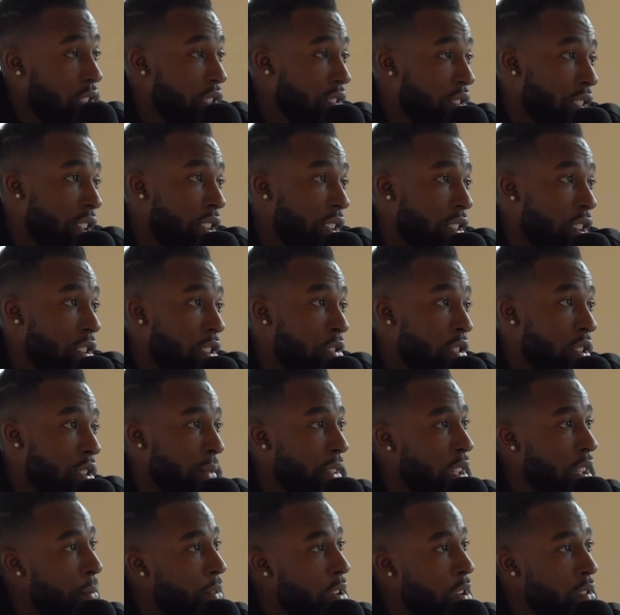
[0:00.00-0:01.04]
have said no. You're
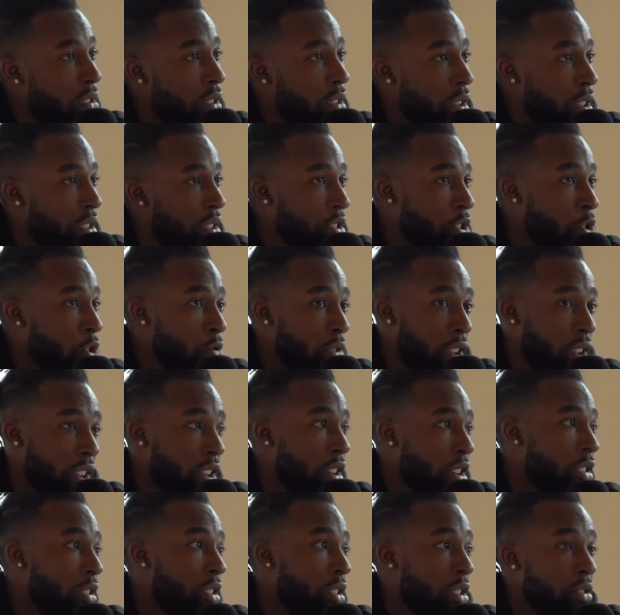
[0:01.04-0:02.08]
like, I'm gonna go to another school. They
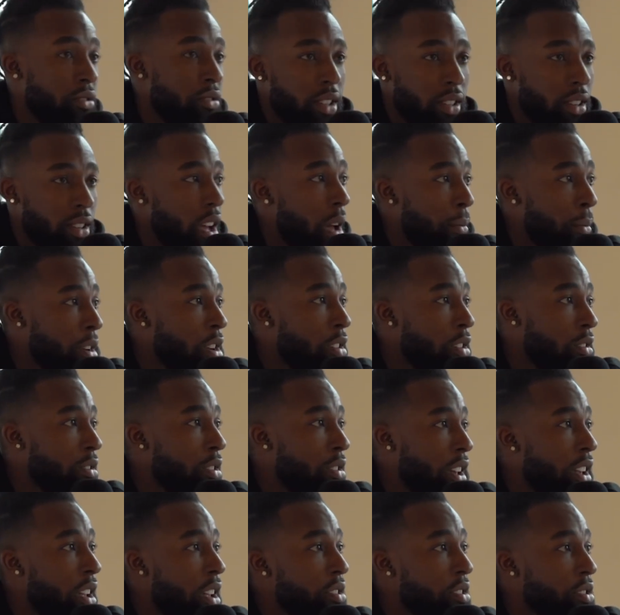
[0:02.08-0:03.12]
called. You said no. I'm gonna go
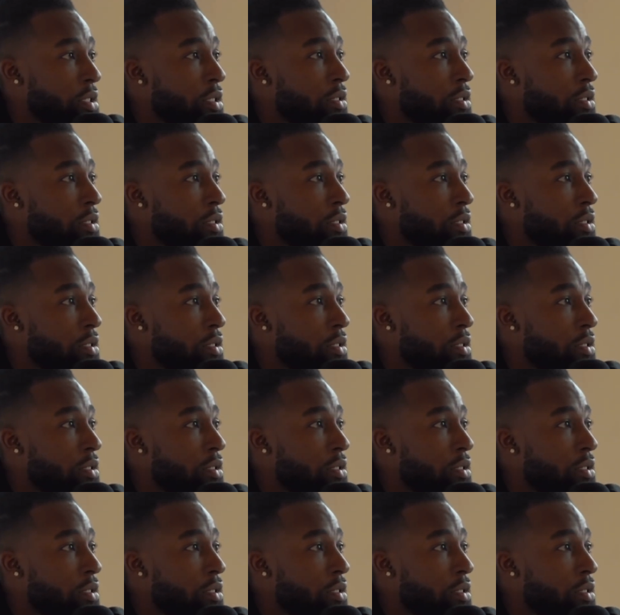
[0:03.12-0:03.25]
ASU.